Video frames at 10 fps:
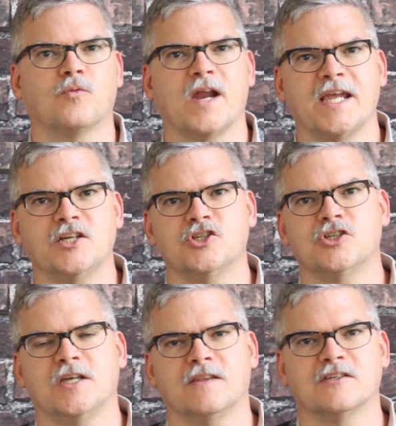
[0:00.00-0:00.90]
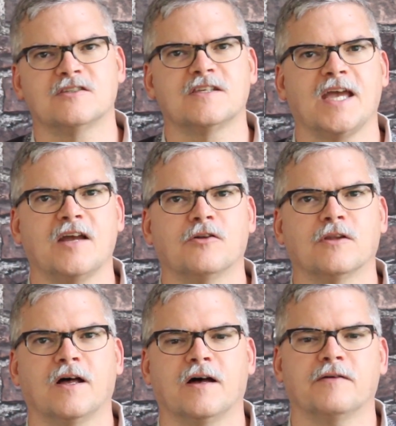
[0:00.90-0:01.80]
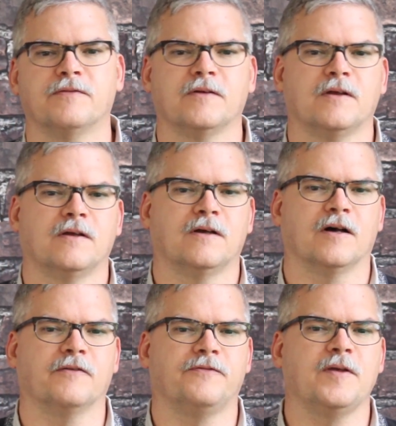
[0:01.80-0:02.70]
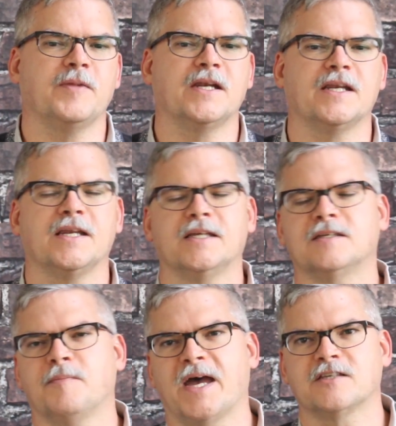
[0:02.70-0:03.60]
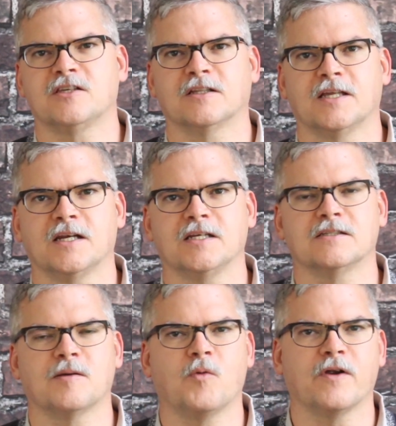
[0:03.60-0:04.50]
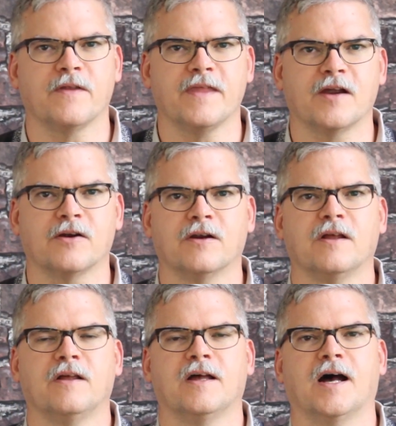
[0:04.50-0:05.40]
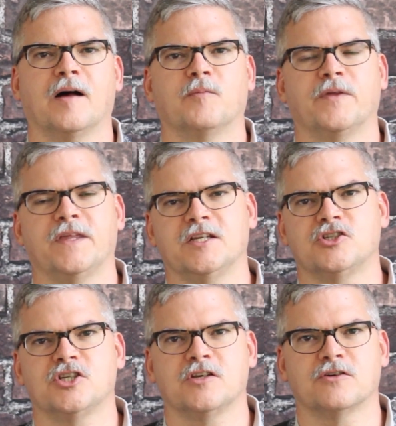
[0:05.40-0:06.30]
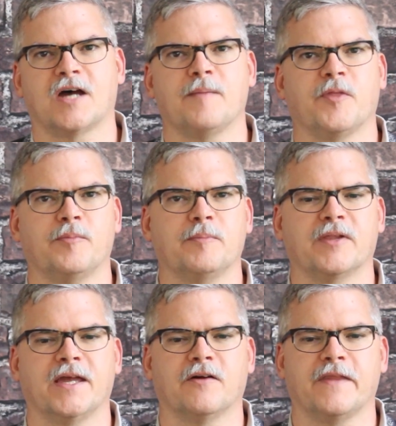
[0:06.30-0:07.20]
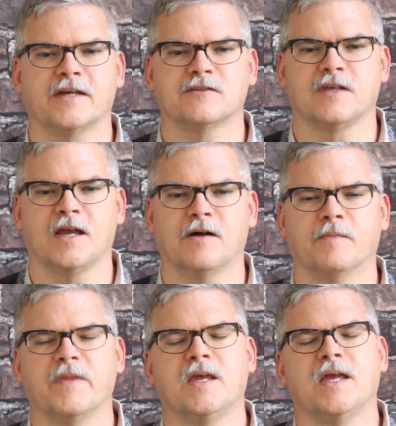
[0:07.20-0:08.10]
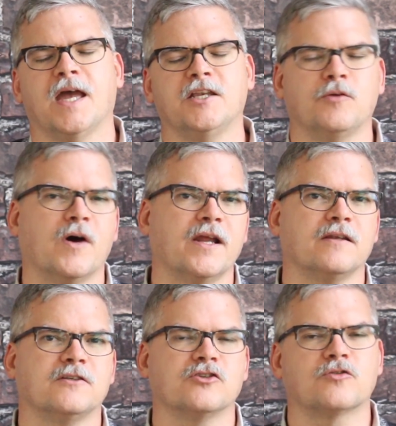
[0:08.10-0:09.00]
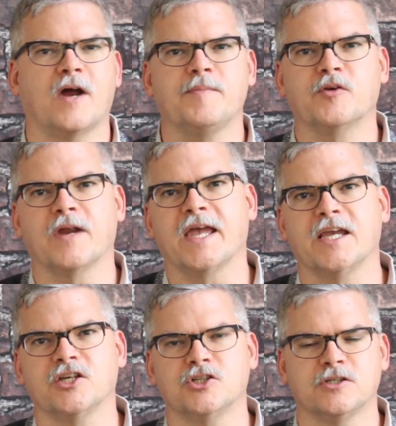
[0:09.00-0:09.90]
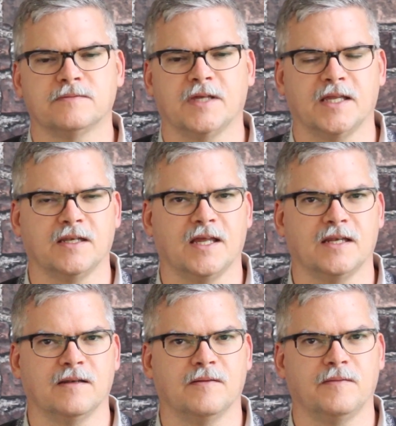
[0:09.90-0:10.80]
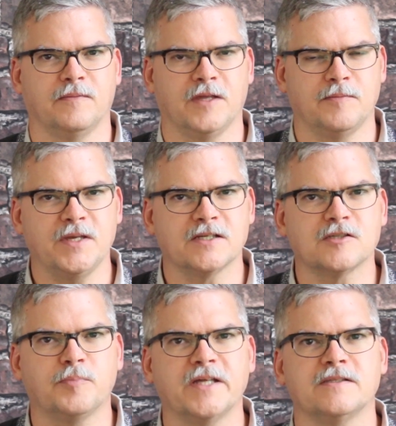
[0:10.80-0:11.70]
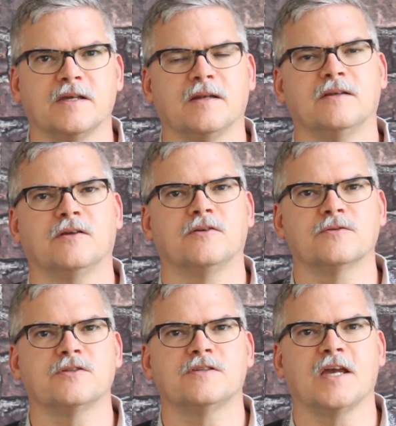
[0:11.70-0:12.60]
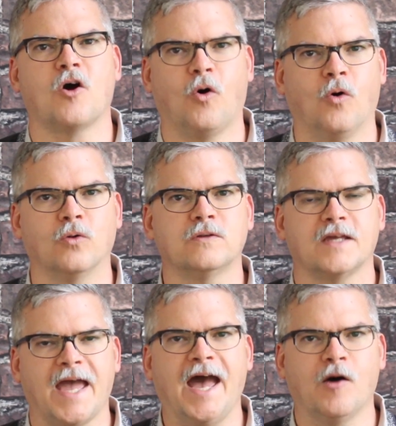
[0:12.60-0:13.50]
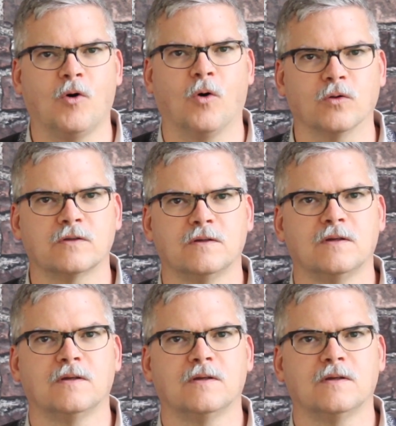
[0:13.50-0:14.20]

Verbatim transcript: range in the scale of, of femininity to masculinity. Somewhere in there, um, within each gender type, they'll be playing on that scale. And you want to describe their age and, and, and be explicit. You know, don't just say old. How old?